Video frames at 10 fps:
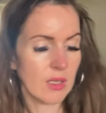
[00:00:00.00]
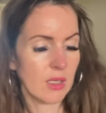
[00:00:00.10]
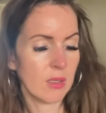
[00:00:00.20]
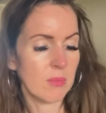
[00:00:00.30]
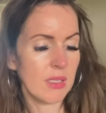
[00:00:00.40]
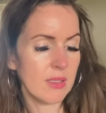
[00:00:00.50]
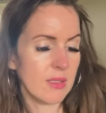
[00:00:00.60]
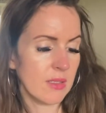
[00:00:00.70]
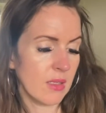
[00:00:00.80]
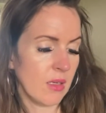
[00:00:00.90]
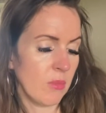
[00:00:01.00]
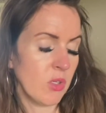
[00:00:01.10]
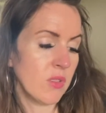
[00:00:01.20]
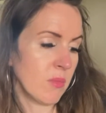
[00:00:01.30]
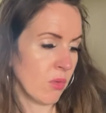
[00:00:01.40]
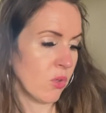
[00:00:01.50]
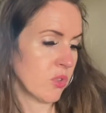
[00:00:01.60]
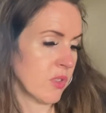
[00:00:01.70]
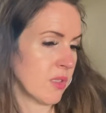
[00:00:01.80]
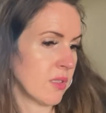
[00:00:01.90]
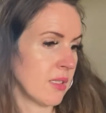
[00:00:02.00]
I'm using my consciousness